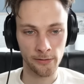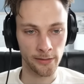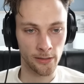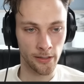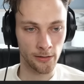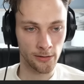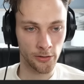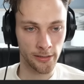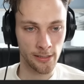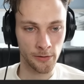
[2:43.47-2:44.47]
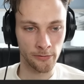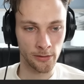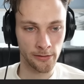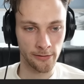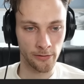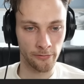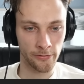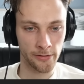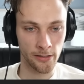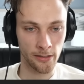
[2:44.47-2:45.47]
I was like, okay, let's look at Emeryville, let's see if we can
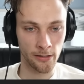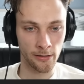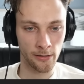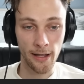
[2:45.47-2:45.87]
see anything.